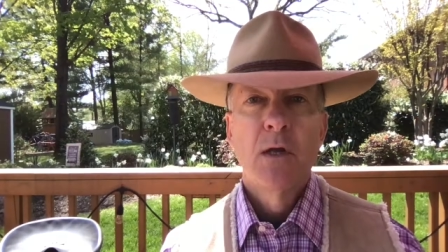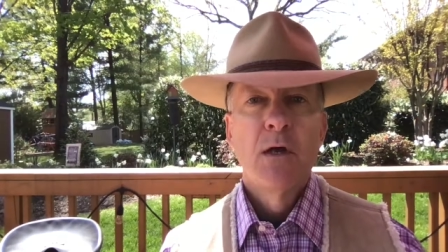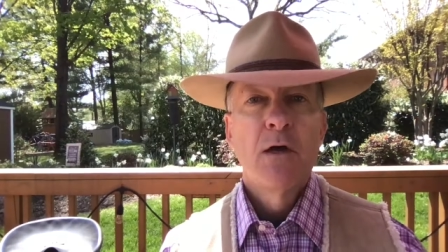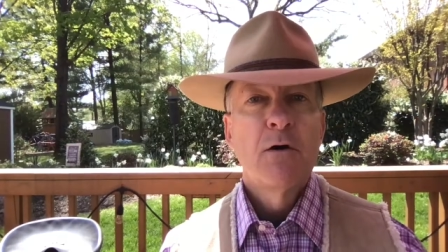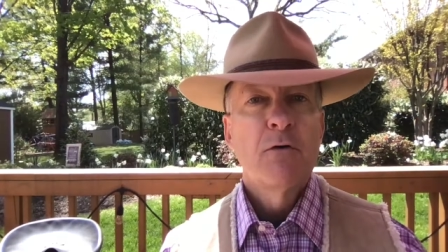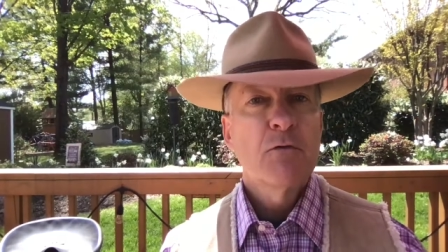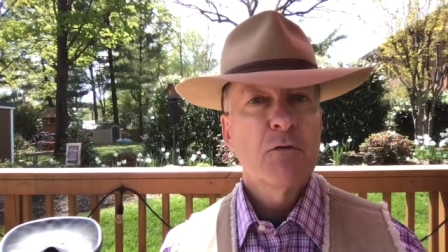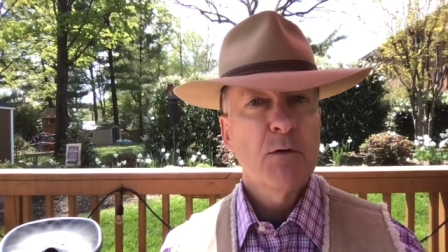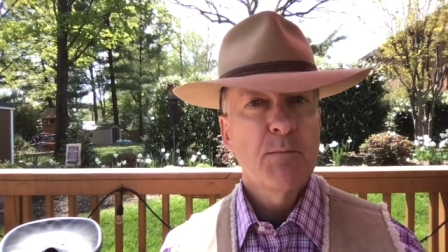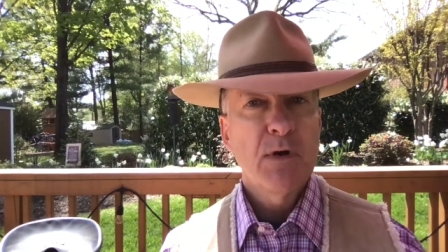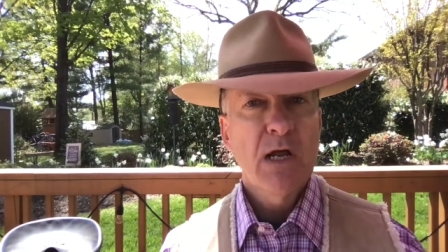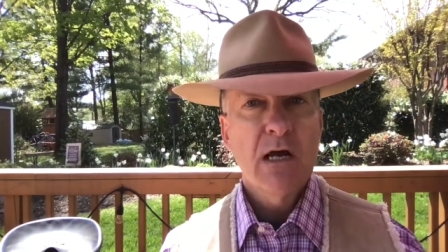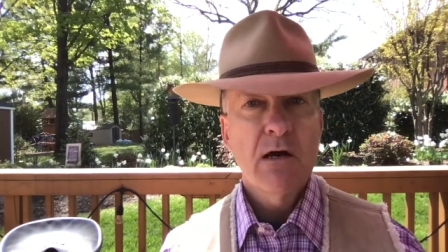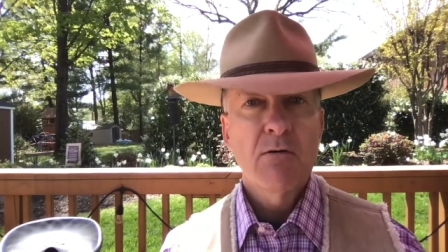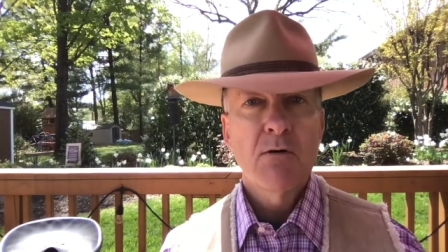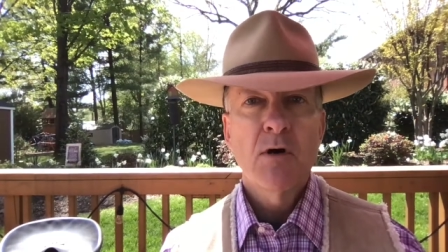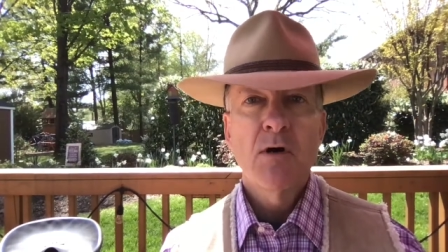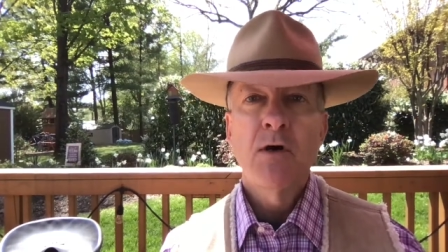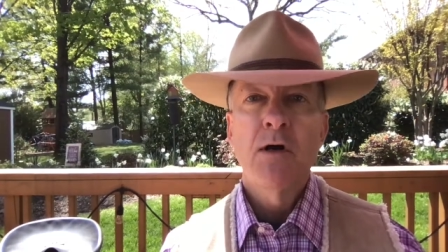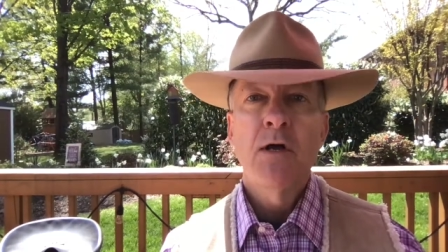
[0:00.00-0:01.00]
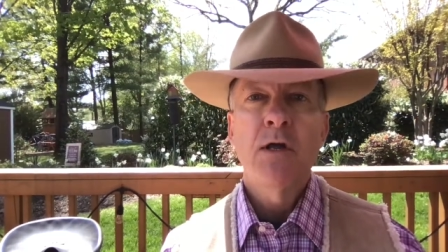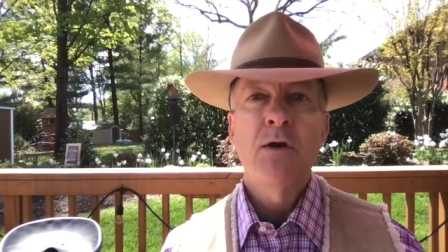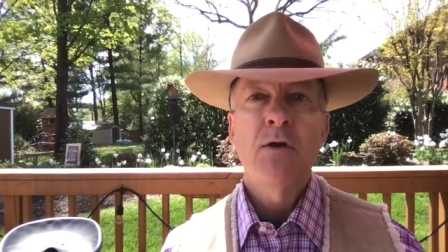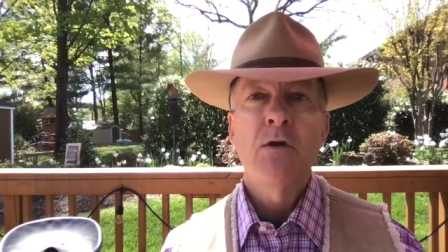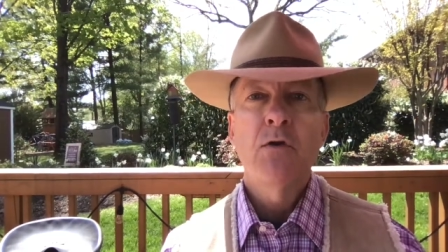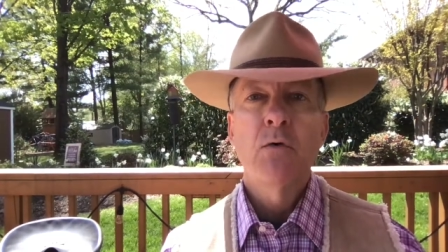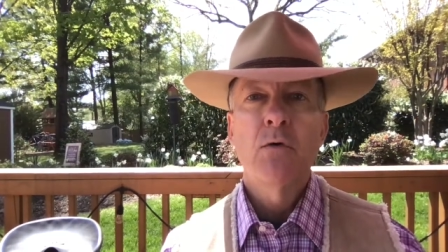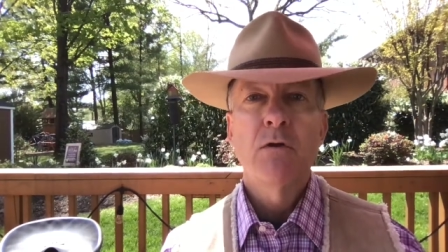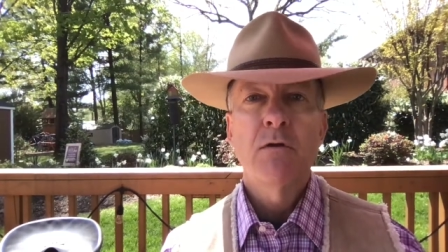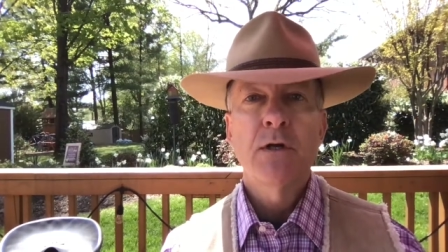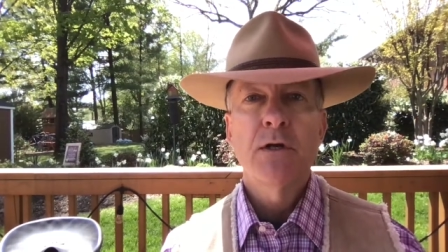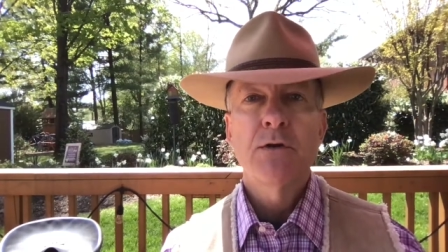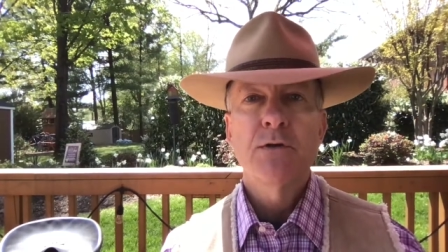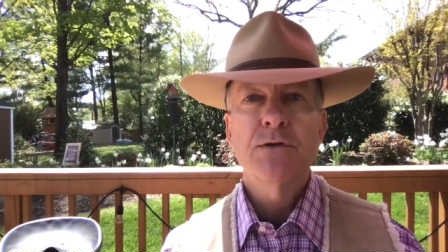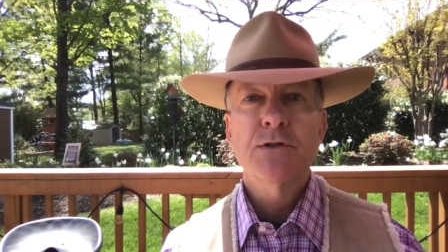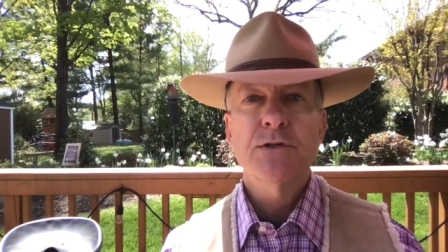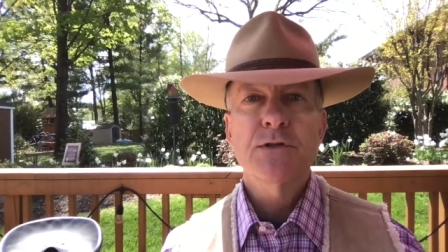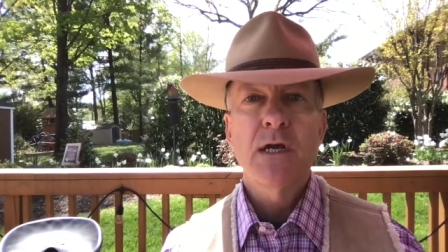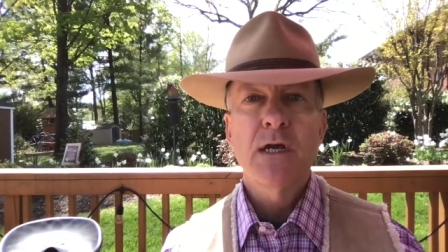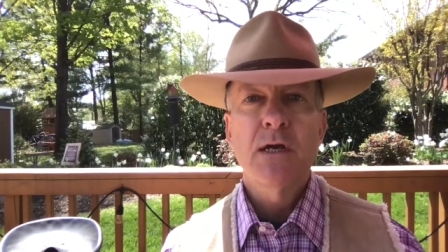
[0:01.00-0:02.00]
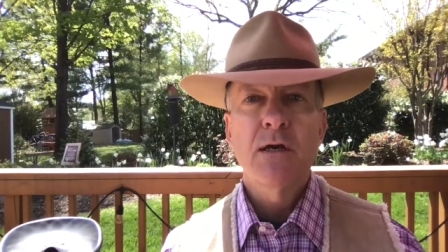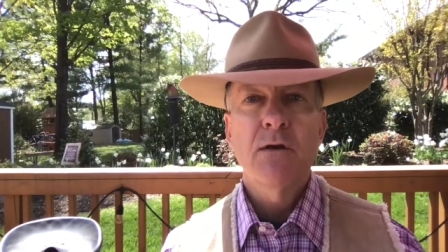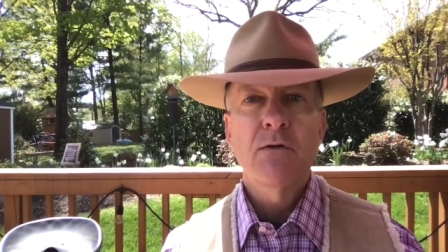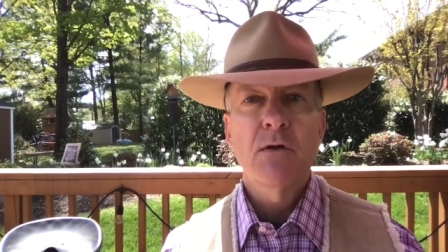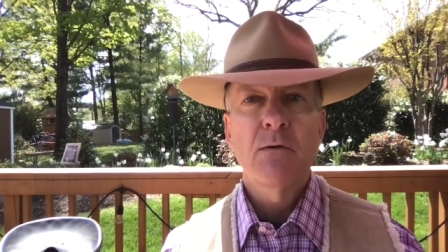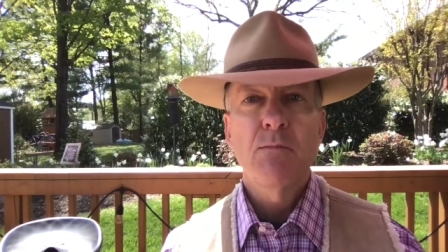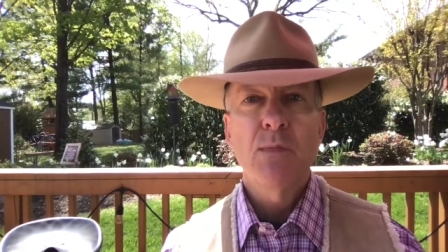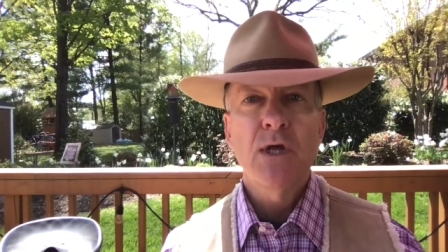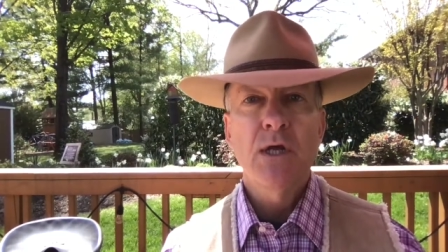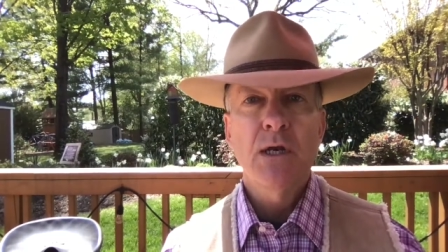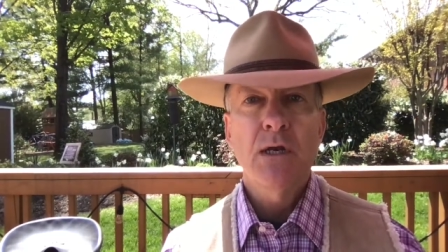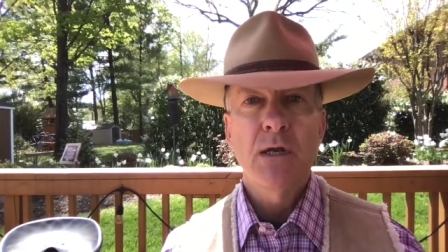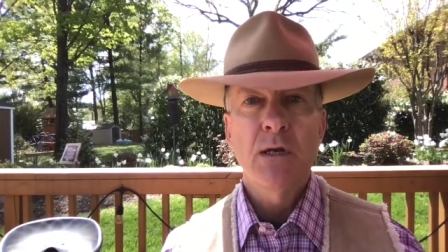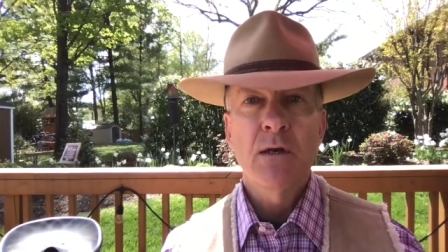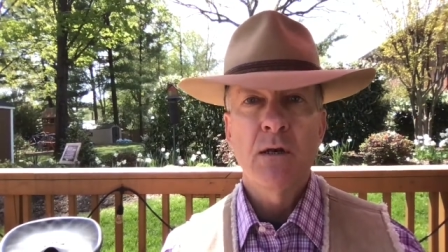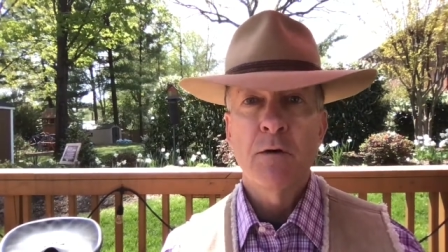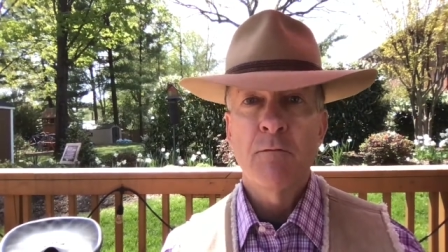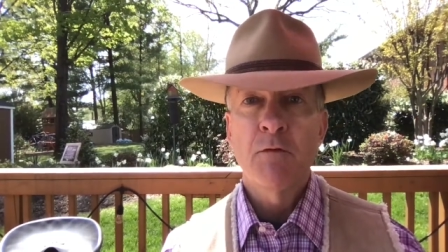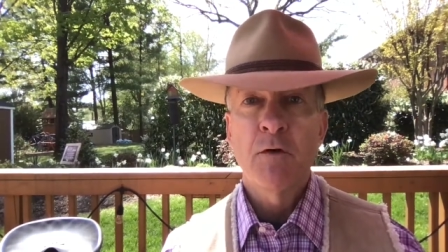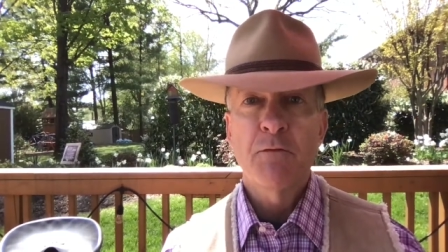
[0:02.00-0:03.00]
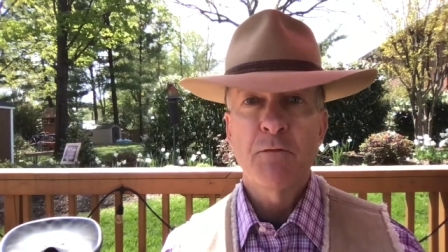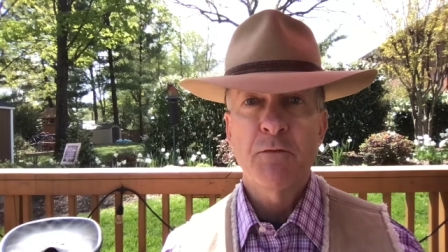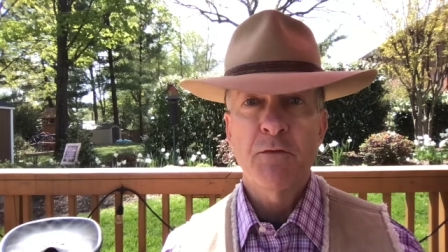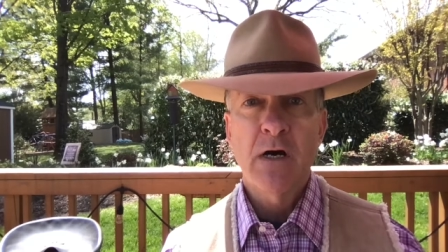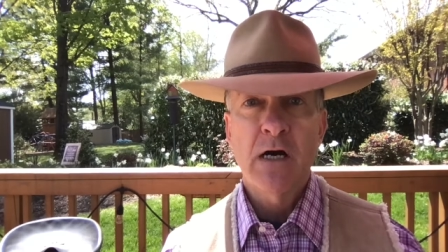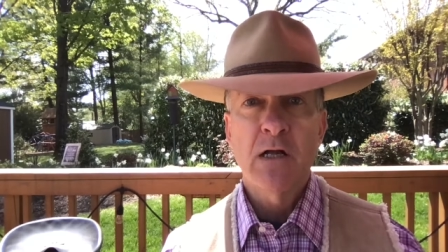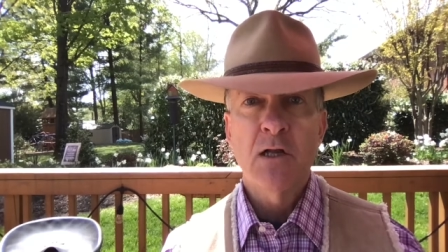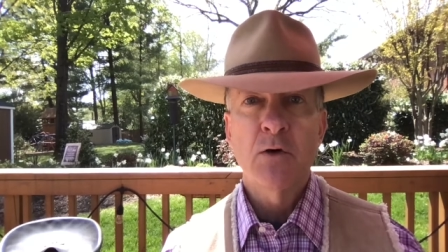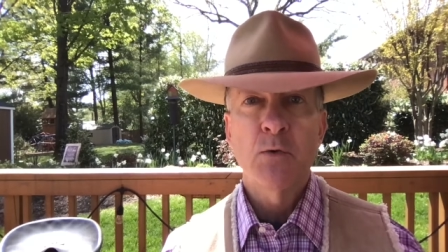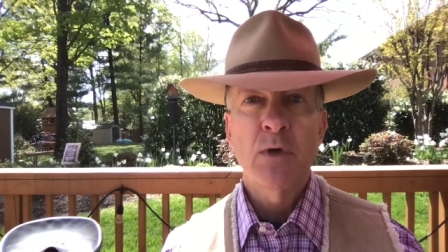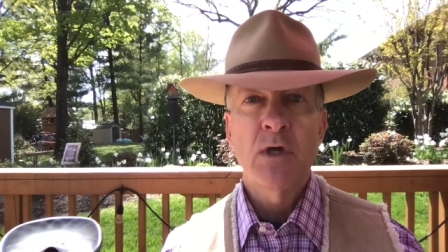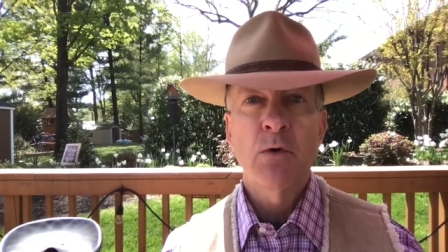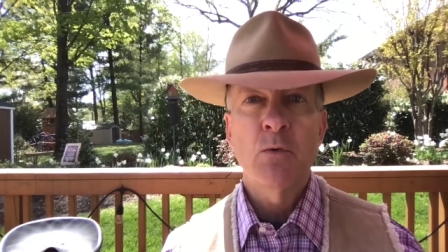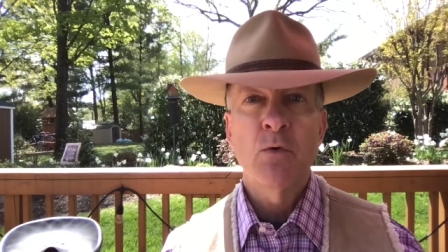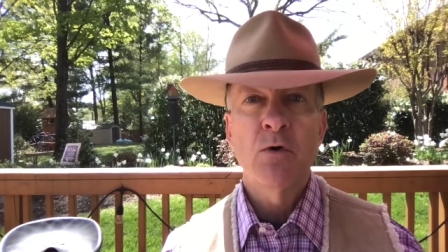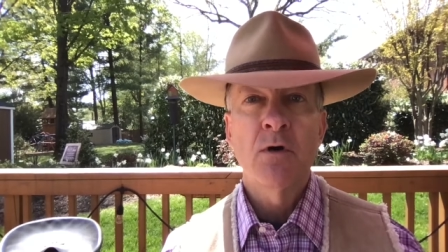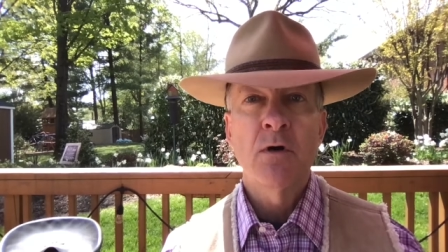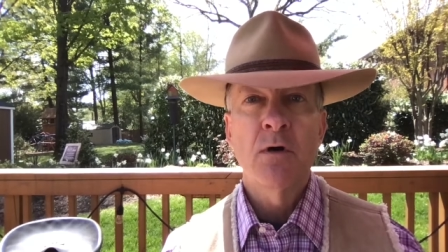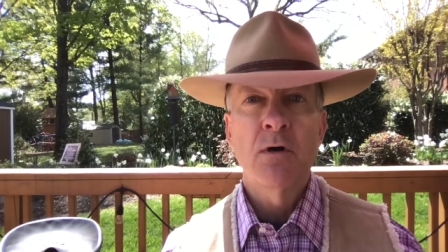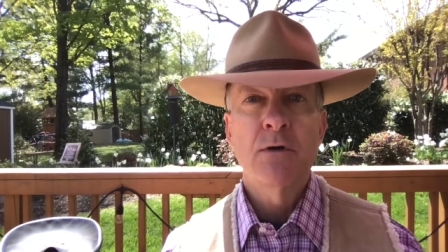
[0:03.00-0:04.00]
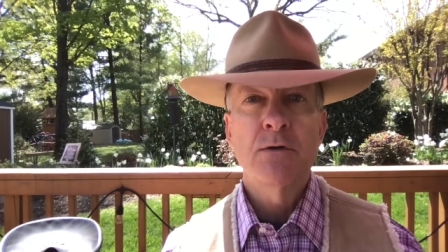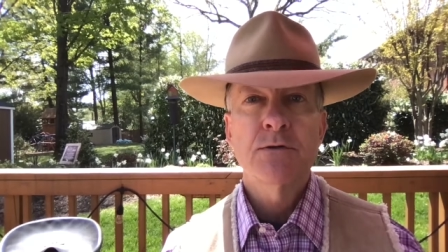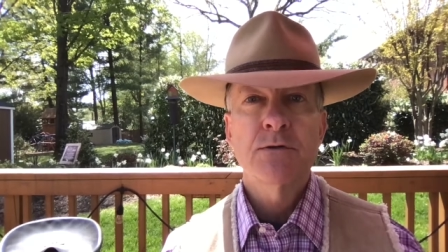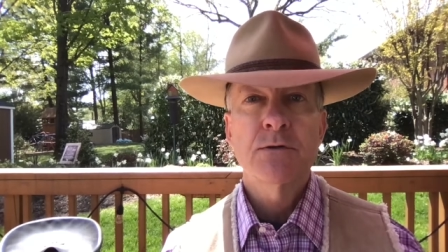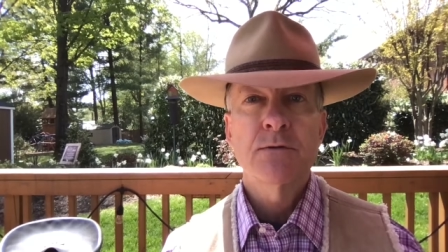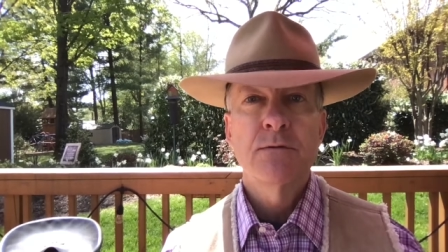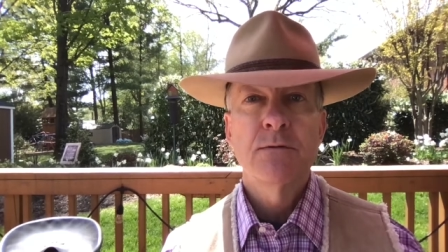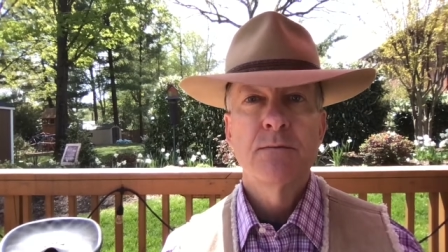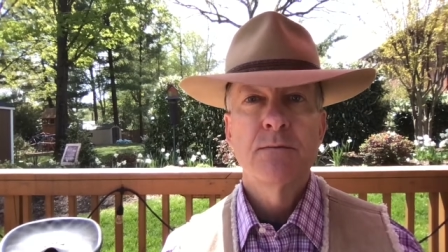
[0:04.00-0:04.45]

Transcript: From now on, you will understand the meaning of the following words